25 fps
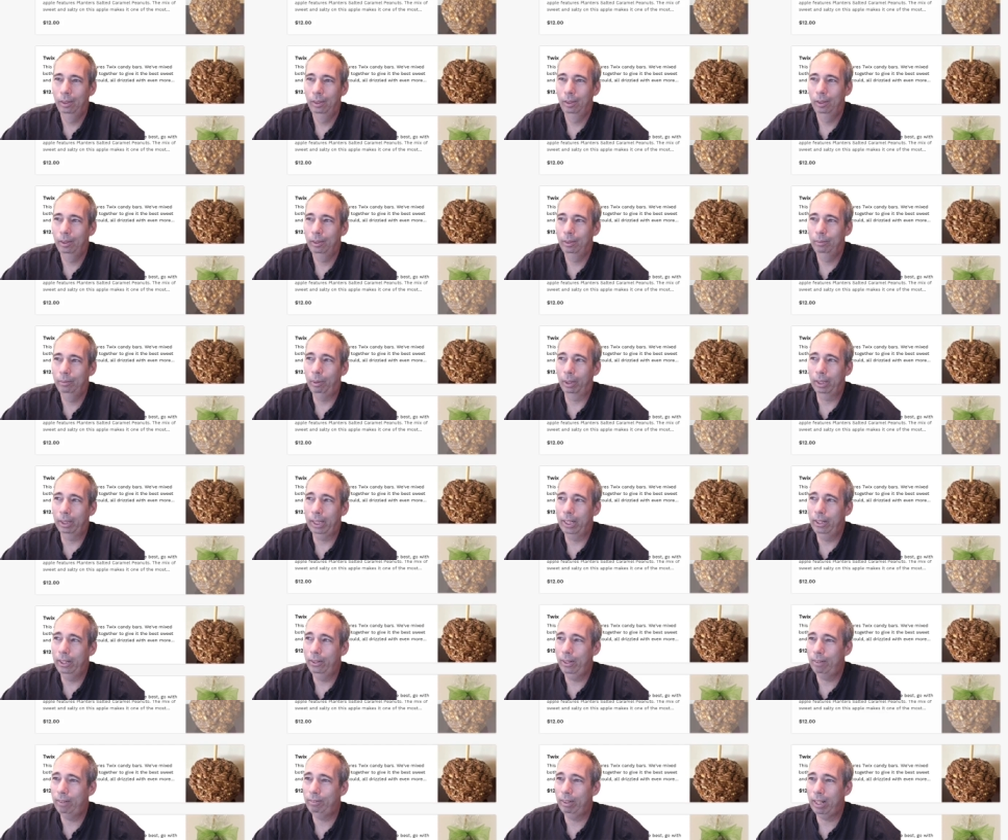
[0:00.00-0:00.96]
But they do
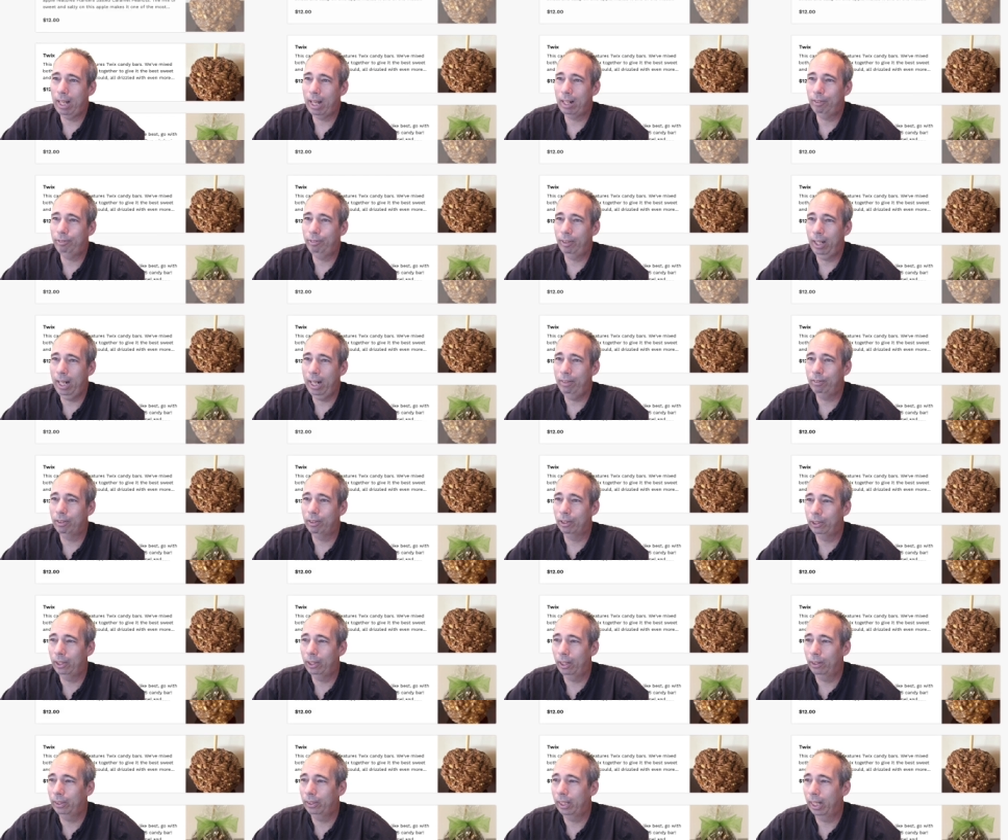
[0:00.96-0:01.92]
have a lot of flavors,
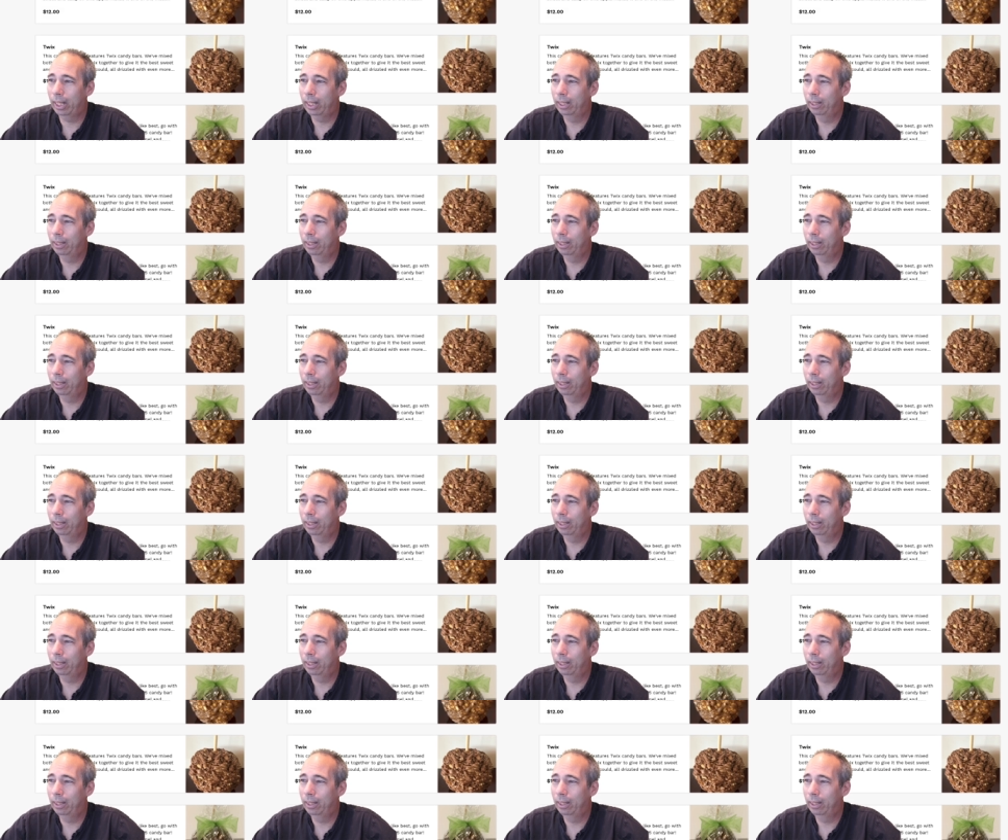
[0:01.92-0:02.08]
don't they?